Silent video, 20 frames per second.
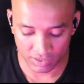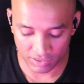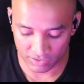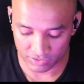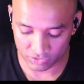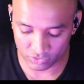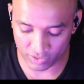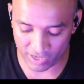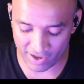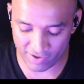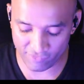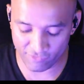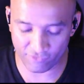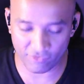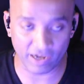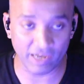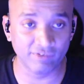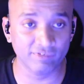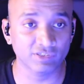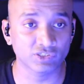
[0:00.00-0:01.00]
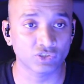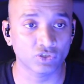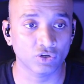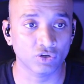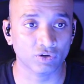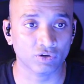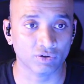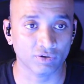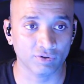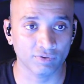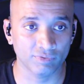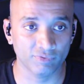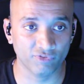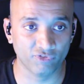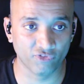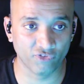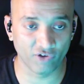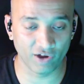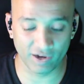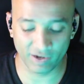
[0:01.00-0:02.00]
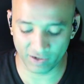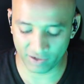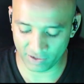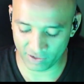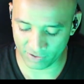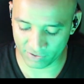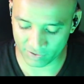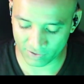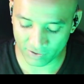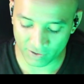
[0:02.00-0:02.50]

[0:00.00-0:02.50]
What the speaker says: So F5 is your friend here.